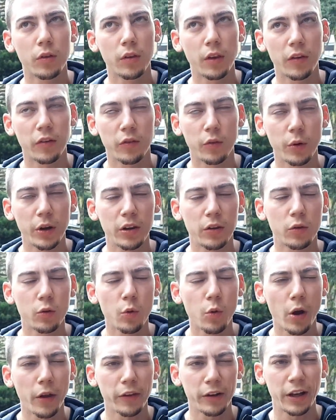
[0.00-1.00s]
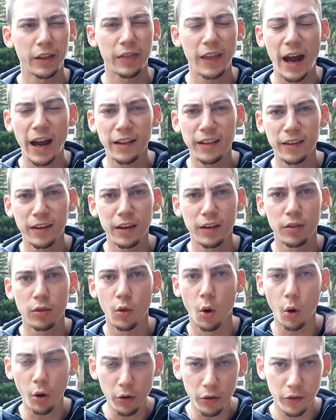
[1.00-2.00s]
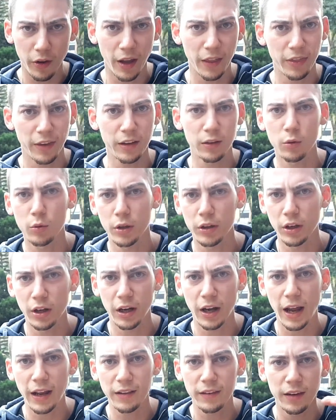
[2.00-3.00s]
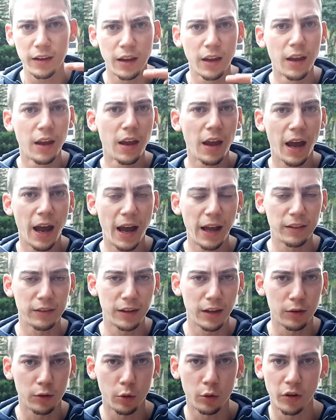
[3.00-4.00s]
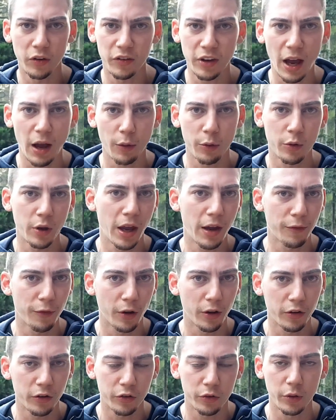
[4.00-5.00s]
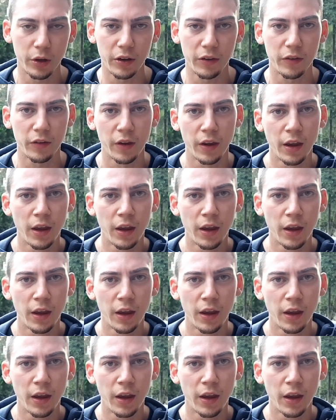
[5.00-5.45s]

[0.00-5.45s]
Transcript: street 290 north, I think 290, and then to the south you have other streets.